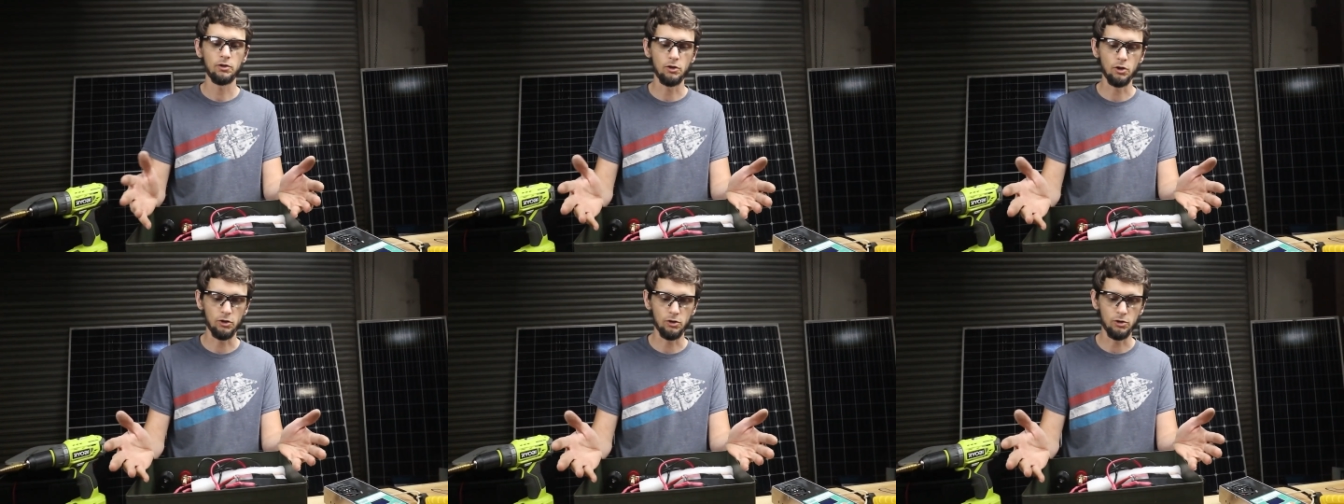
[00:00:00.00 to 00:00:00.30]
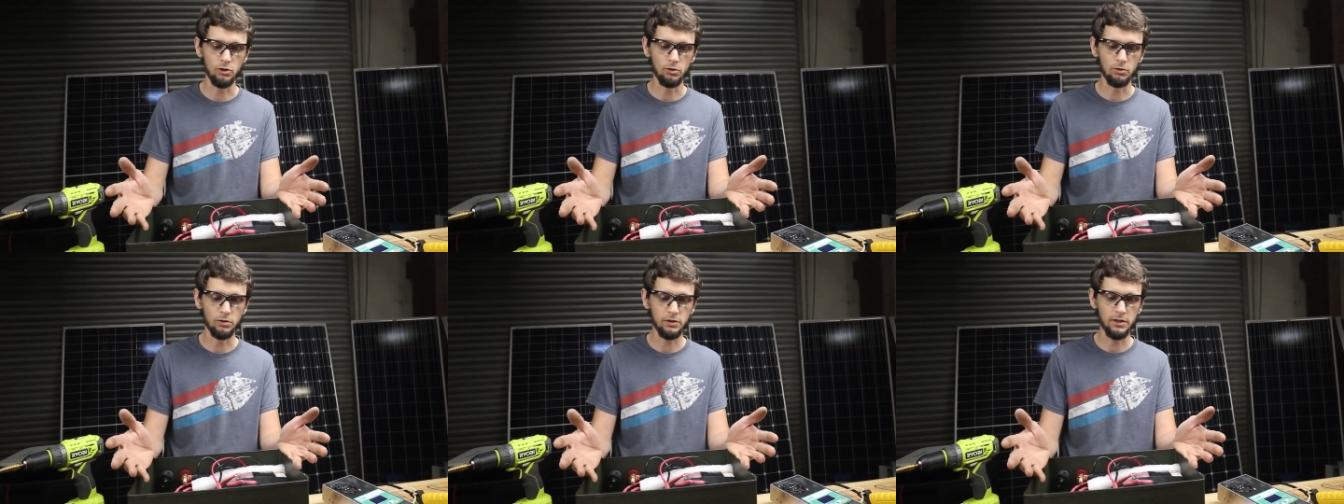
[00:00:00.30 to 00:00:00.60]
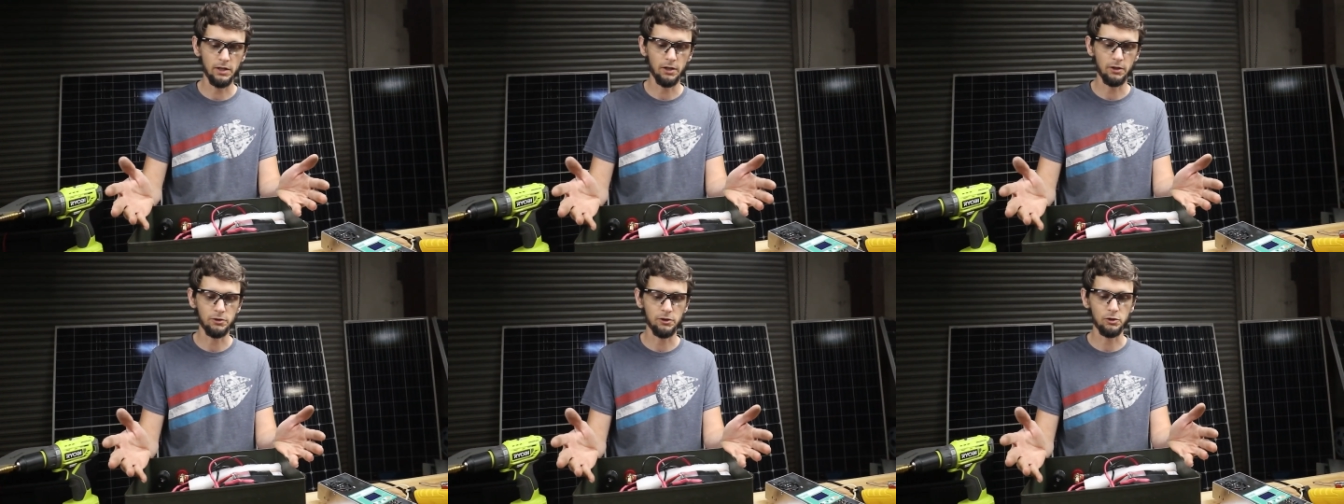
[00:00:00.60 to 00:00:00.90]
They're used
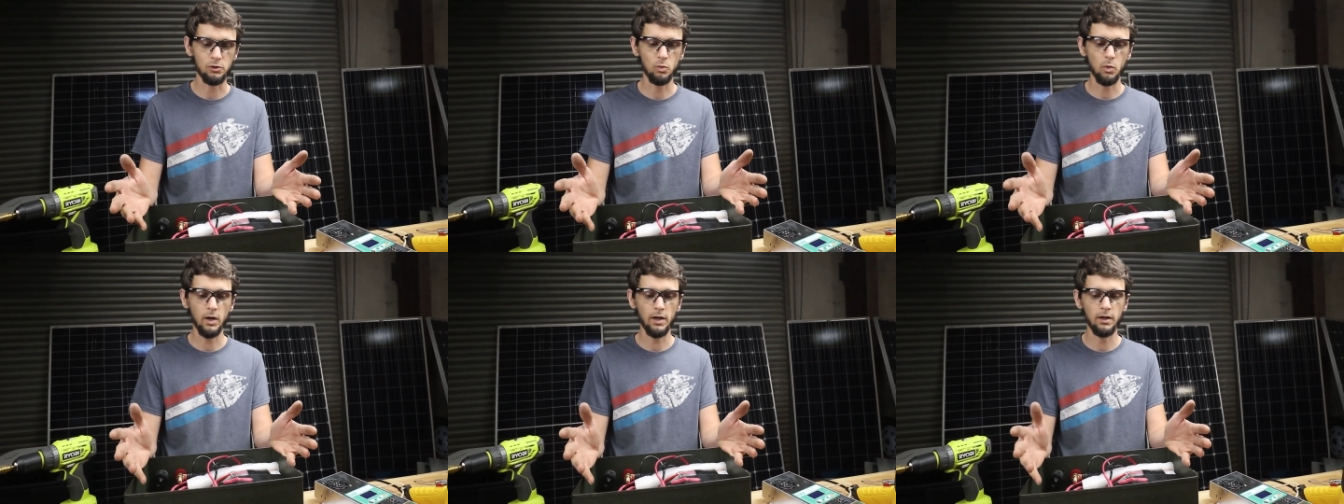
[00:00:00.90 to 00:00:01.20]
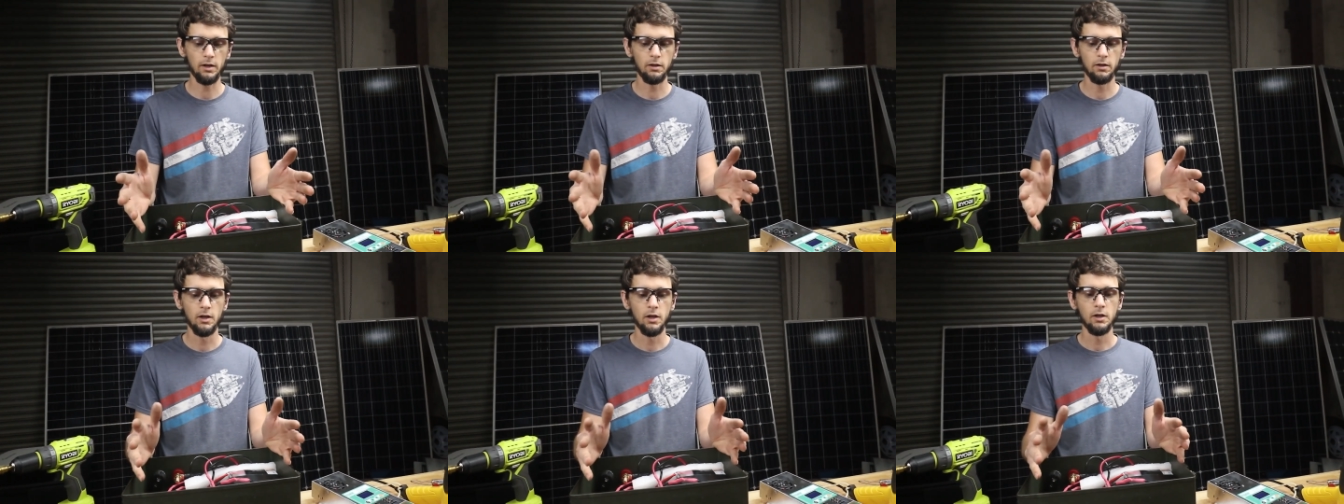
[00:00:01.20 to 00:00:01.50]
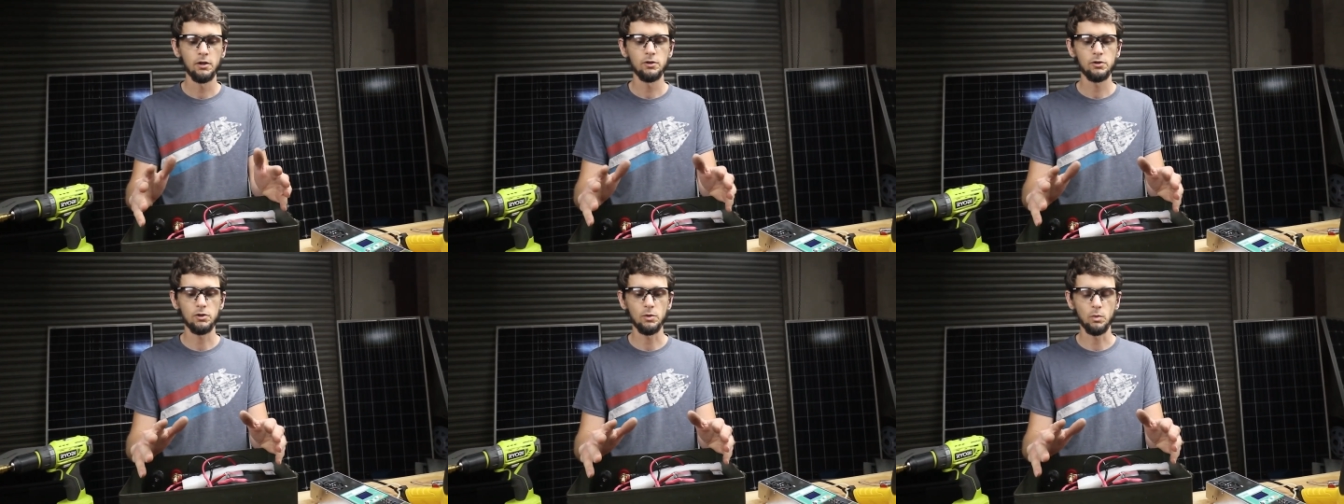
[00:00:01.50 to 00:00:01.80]
cells as well,
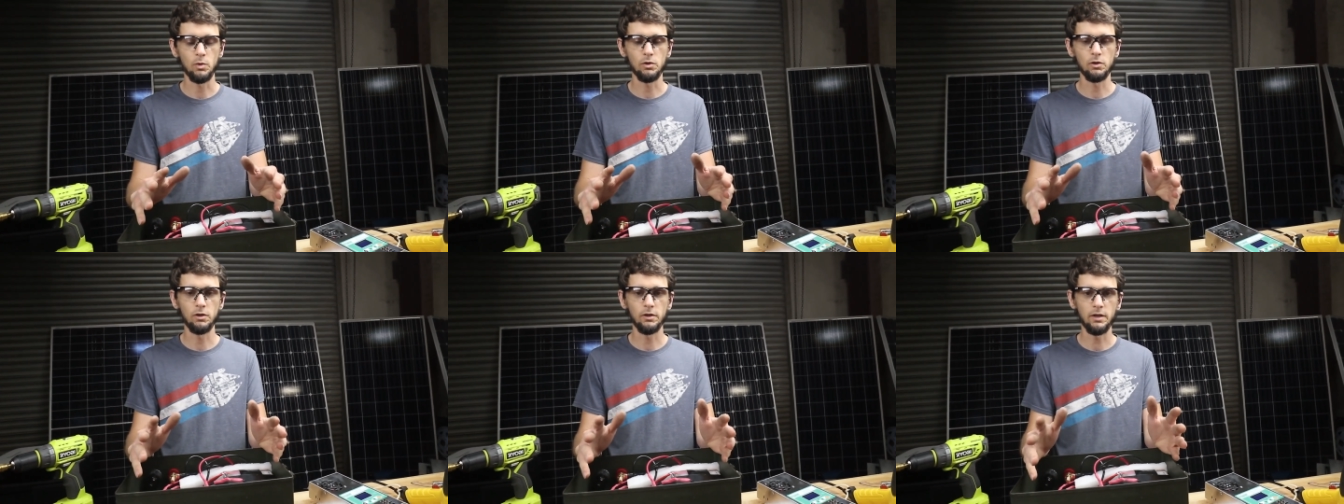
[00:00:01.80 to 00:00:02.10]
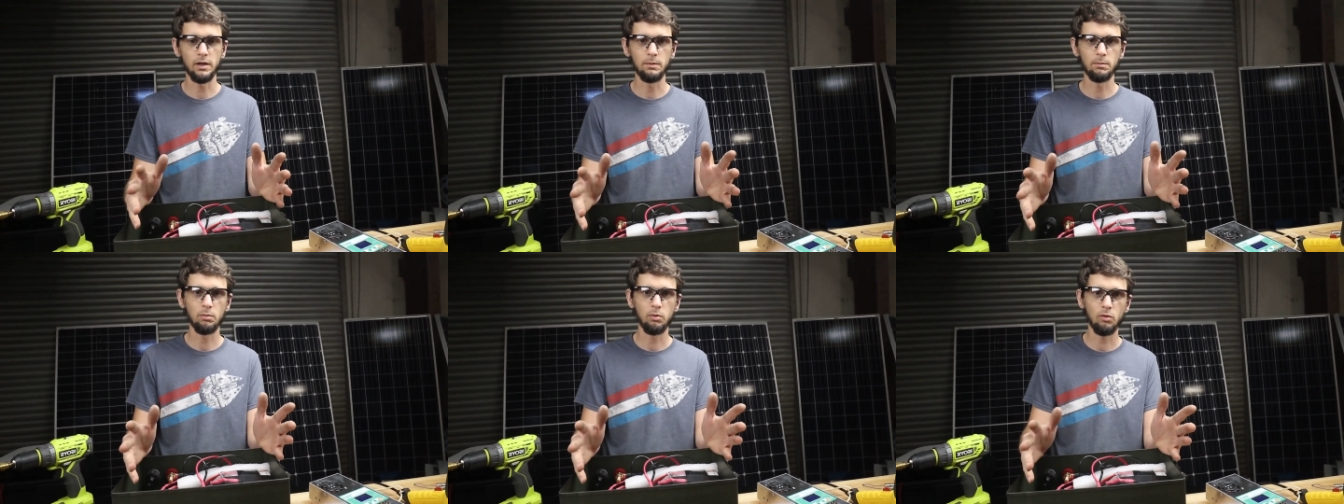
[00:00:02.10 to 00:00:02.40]
so we're looking